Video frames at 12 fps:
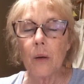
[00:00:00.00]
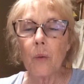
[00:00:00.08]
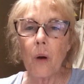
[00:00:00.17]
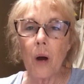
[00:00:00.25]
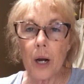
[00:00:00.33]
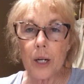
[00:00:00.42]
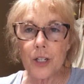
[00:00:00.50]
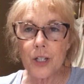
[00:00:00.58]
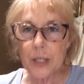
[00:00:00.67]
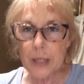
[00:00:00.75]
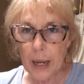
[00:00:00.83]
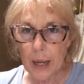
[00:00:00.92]

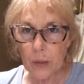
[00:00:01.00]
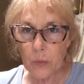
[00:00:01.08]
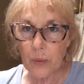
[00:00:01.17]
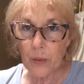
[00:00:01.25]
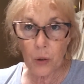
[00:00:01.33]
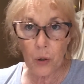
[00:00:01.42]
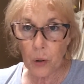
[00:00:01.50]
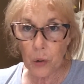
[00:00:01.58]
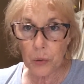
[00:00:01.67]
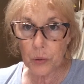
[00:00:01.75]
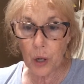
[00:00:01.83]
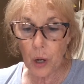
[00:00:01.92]
washed down with a
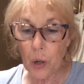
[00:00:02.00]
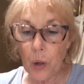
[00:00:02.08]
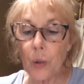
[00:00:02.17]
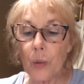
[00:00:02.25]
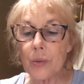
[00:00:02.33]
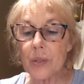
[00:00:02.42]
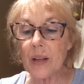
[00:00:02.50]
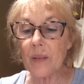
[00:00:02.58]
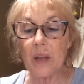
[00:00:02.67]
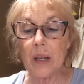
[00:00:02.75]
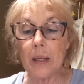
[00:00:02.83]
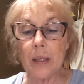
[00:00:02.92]
cold hose at
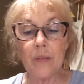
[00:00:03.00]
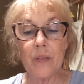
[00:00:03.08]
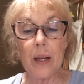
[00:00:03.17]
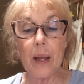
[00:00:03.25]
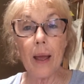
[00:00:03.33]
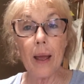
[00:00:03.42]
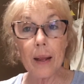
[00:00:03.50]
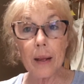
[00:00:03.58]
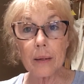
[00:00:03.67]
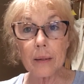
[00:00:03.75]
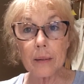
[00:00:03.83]
the end of the day?